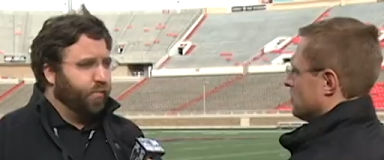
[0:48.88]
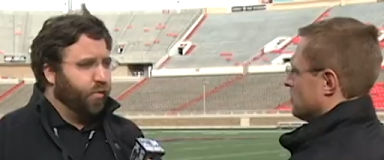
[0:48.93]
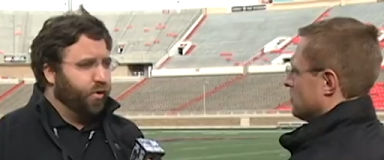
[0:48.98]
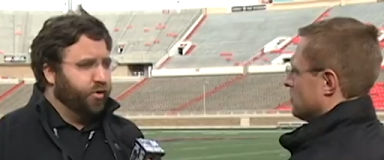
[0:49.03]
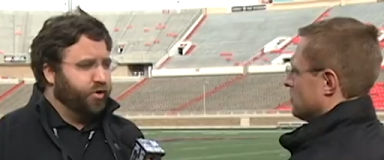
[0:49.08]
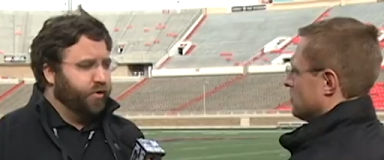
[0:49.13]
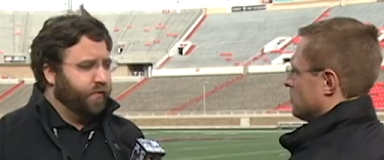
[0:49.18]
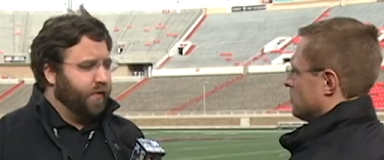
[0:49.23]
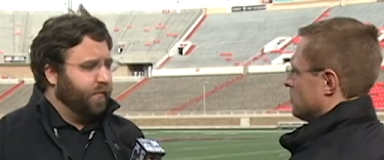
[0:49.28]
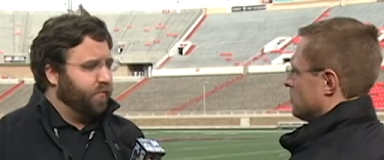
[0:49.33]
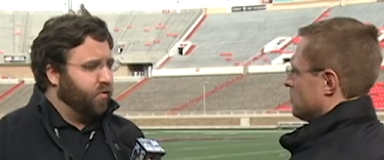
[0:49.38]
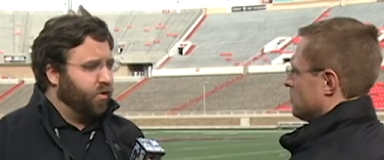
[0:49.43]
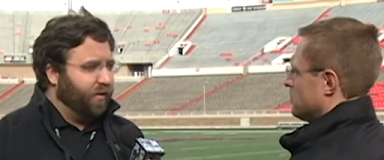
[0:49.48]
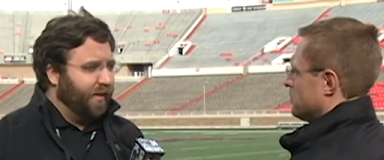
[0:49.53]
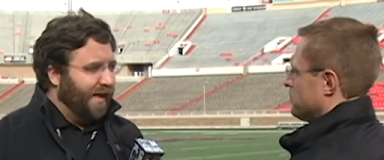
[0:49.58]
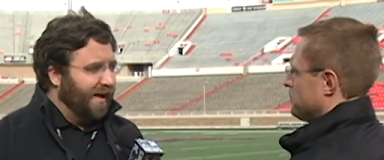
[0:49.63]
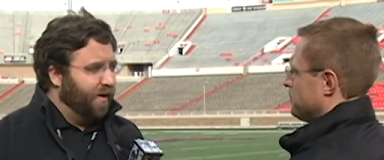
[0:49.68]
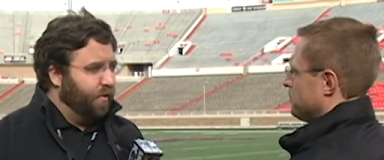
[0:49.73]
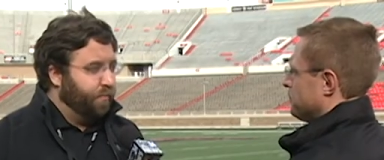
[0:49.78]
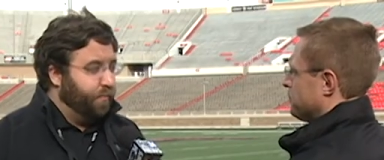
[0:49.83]
Speaker 1: points you've ever
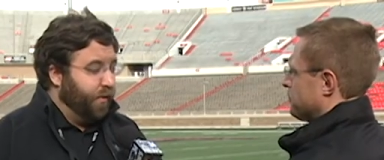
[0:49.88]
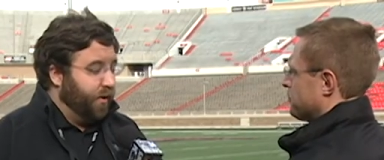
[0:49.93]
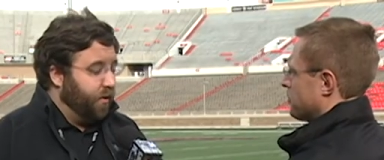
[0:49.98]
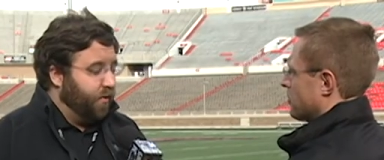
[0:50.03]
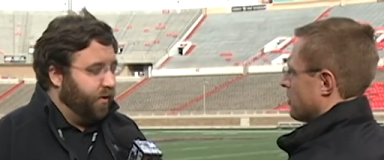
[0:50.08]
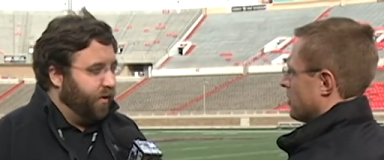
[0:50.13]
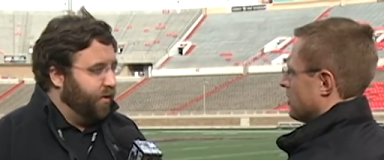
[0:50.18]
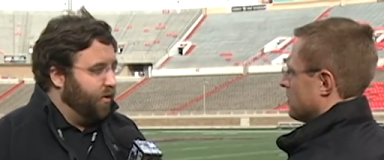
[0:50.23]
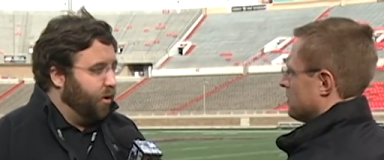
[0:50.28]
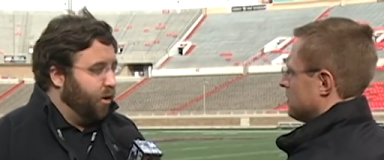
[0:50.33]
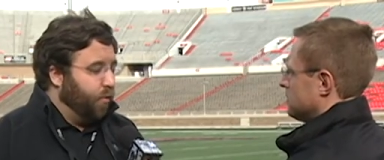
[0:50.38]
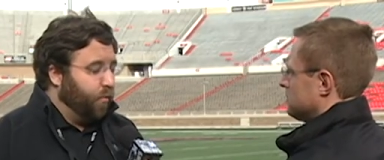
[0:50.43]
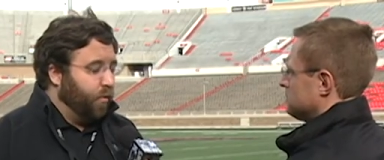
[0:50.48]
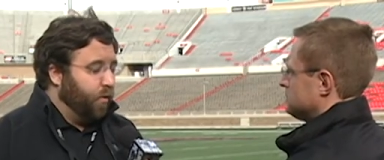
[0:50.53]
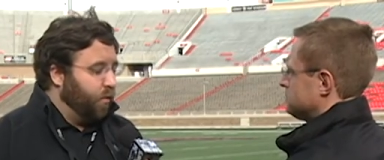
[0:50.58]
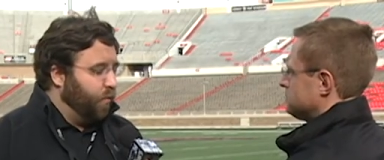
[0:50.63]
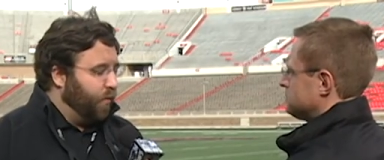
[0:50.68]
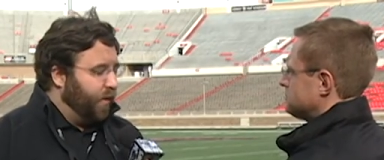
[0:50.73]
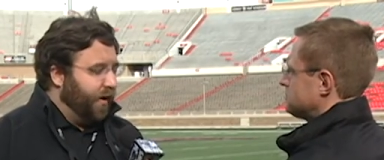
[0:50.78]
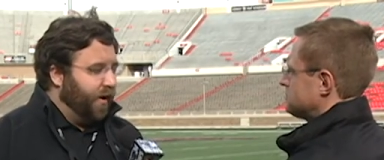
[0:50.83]
allowed, period, home
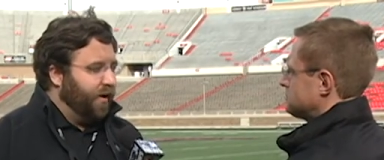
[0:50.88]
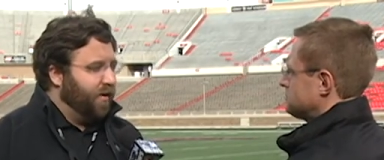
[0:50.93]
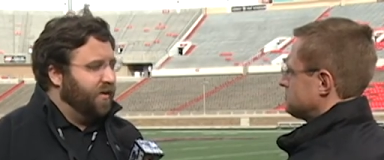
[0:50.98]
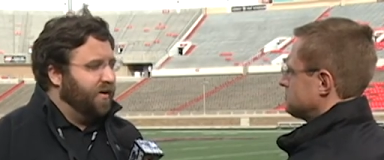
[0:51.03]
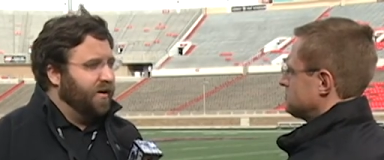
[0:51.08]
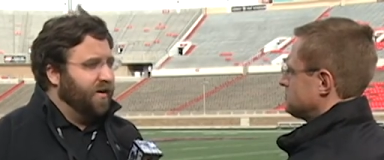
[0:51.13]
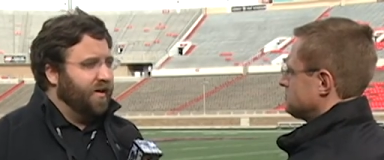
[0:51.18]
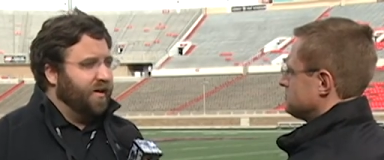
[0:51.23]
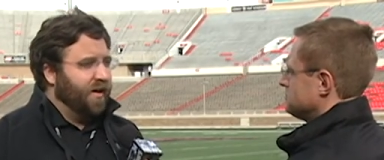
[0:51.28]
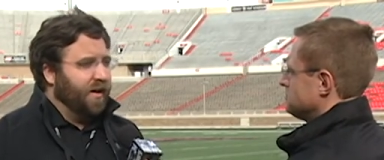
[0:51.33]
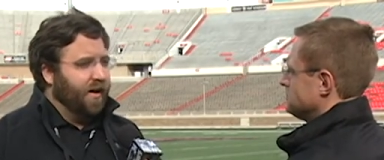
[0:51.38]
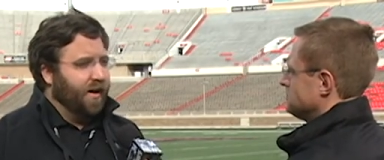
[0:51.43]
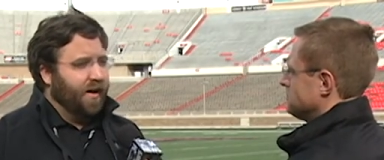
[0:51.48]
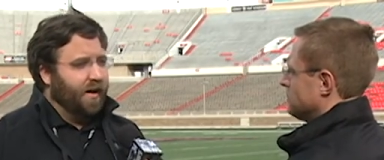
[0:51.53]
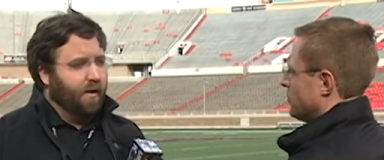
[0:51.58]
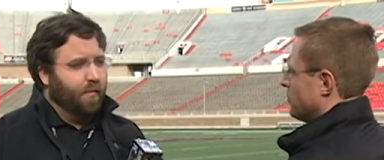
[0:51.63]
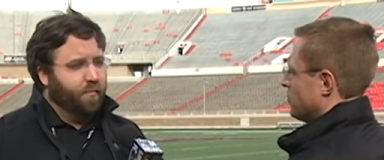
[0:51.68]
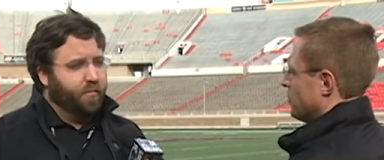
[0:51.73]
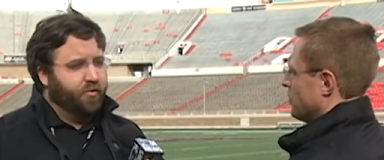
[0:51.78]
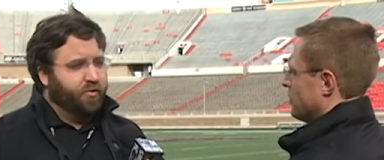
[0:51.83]
or away.
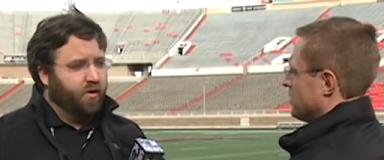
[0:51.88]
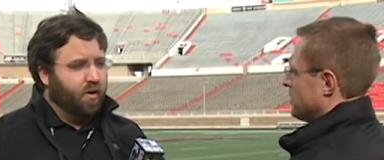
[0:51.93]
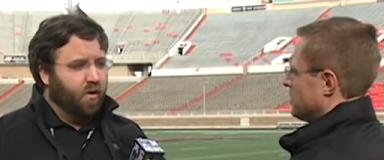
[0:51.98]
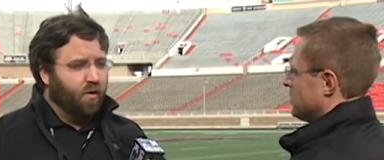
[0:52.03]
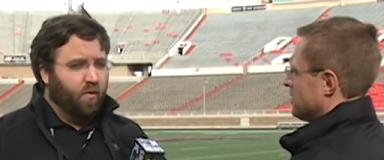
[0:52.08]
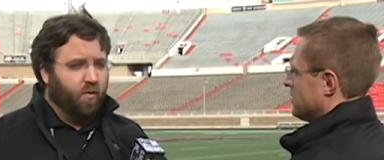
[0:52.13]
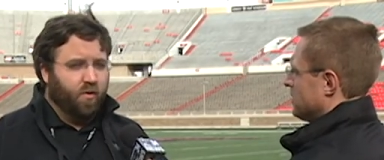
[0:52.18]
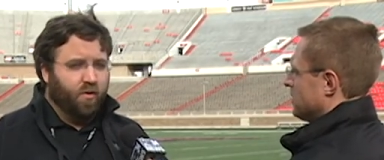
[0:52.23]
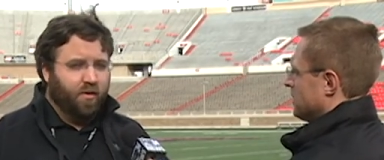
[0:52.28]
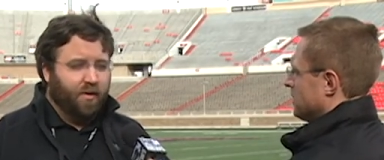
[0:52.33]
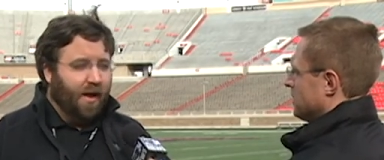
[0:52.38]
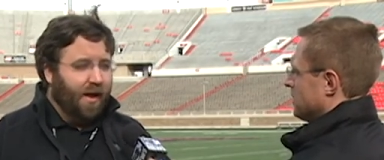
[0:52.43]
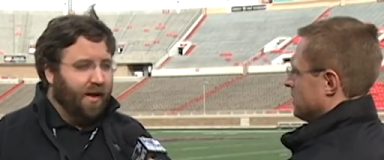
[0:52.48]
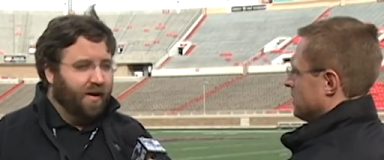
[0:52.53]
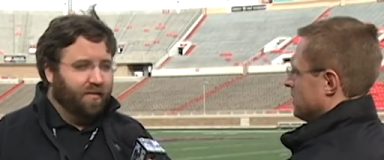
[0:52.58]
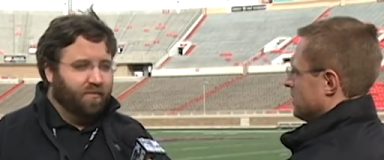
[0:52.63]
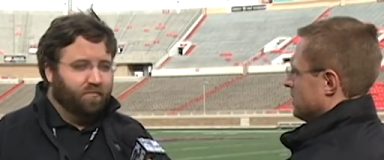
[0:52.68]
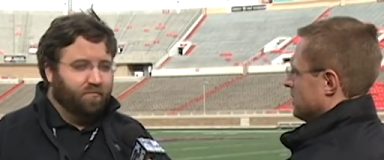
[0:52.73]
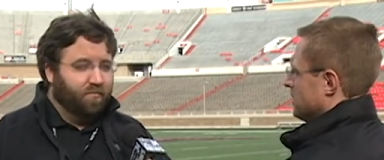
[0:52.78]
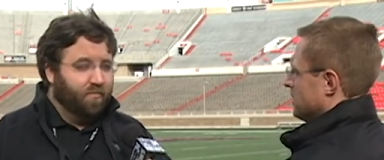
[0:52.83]
Um, so
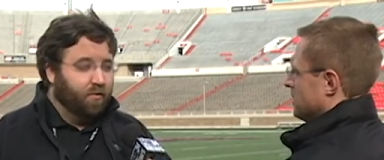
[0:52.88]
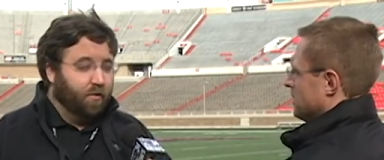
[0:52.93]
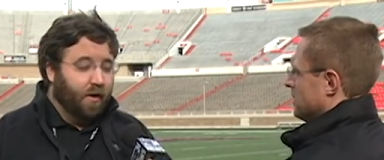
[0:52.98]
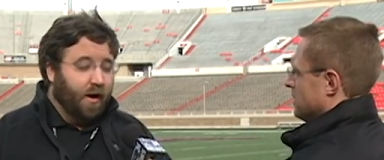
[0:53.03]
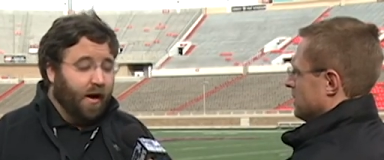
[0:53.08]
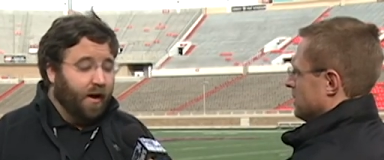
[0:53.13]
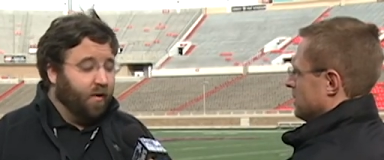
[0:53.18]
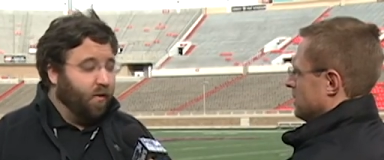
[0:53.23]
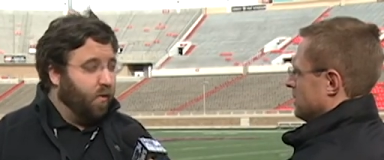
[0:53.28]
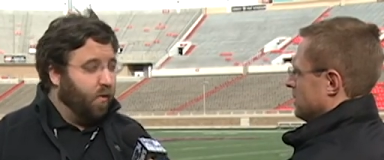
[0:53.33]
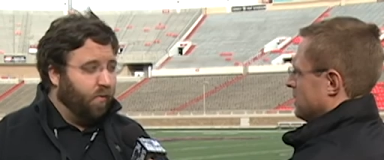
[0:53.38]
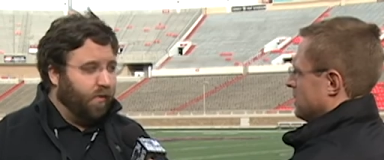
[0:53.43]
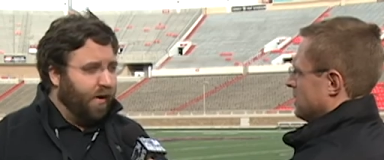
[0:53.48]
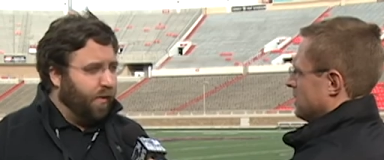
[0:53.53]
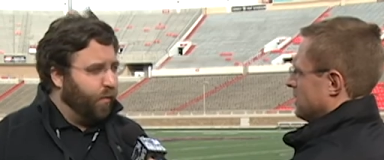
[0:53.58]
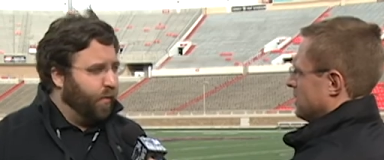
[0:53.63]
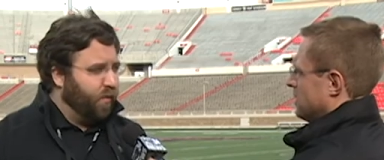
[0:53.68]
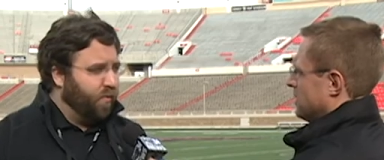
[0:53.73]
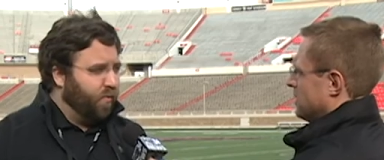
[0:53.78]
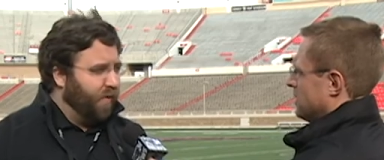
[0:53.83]
yeah, not a whole
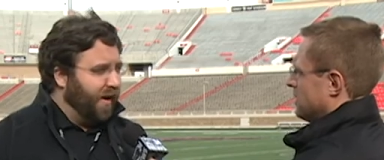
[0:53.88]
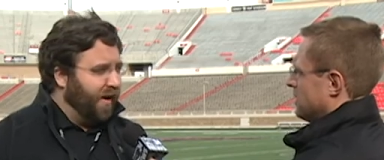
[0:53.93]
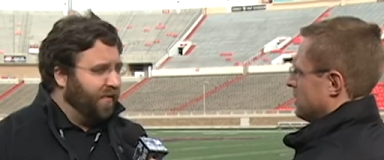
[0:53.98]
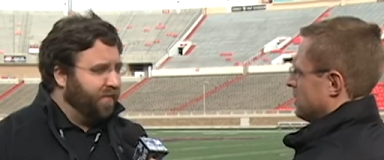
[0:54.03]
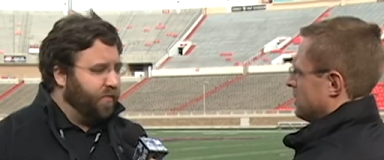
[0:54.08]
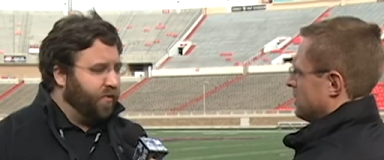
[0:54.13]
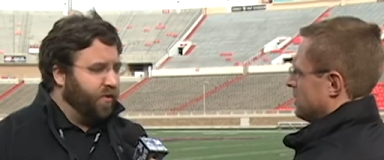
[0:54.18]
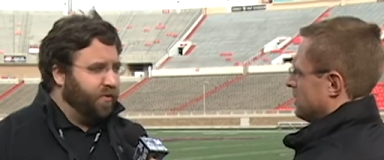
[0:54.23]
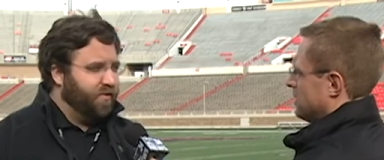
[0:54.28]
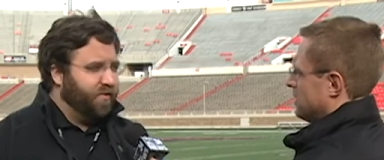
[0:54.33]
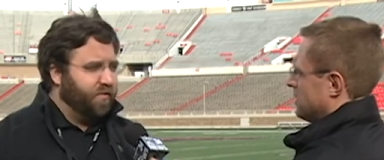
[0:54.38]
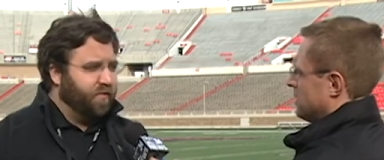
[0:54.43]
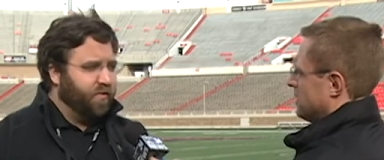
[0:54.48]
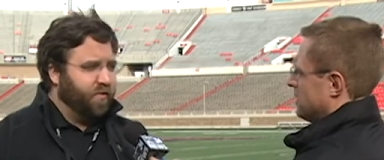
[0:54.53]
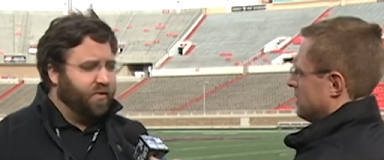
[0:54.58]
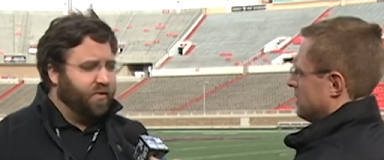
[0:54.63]
lot went right for your, for